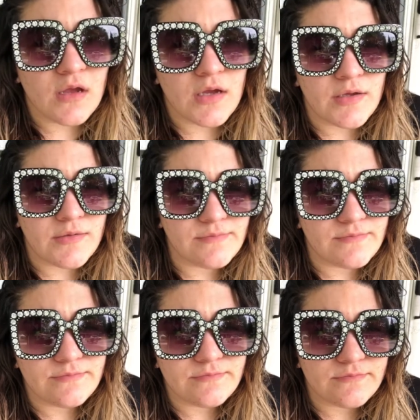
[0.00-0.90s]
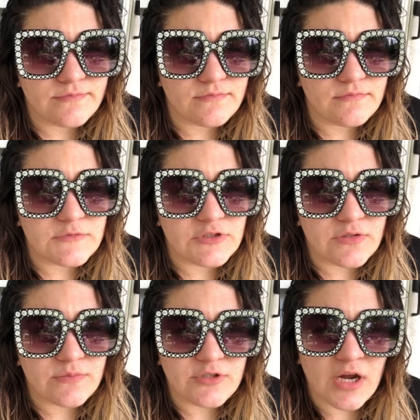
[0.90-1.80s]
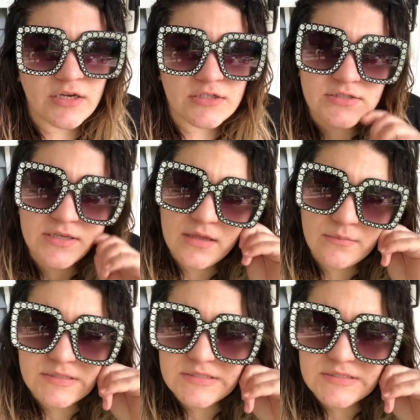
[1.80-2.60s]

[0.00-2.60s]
Um, so I'm trying just to keep